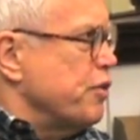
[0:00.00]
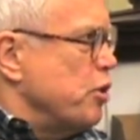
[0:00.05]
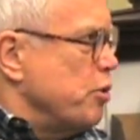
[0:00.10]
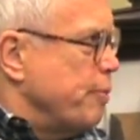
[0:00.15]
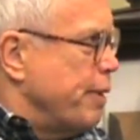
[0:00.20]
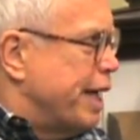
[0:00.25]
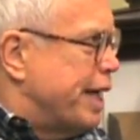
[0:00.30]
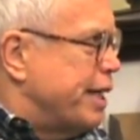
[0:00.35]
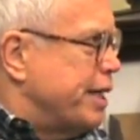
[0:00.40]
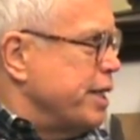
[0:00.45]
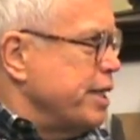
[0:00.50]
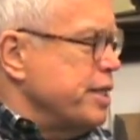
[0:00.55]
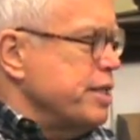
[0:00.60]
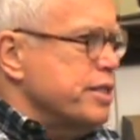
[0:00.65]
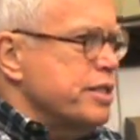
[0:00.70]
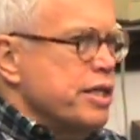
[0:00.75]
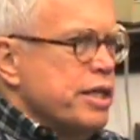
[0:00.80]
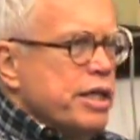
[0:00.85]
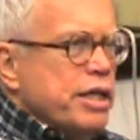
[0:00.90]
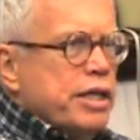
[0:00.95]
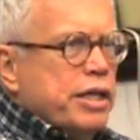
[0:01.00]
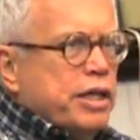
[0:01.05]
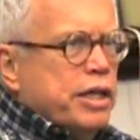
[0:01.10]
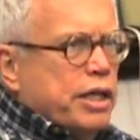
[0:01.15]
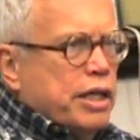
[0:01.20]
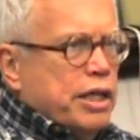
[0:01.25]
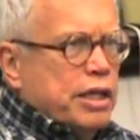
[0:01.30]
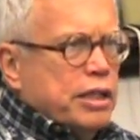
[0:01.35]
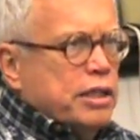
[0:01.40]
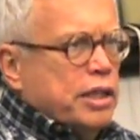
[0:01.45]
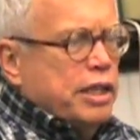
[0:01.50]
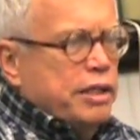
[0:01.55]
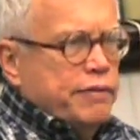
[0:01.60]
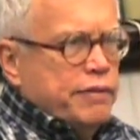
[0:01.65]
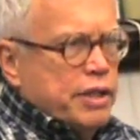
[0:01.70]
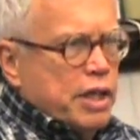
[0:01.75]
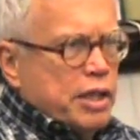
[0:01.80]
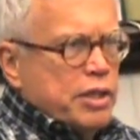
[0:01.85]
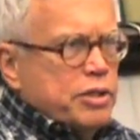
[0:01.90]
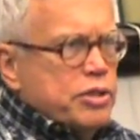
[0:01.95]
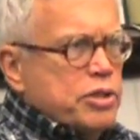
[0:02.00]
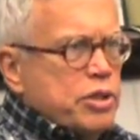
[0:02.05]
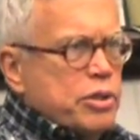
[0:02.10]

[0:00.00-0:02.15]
the humanities, even other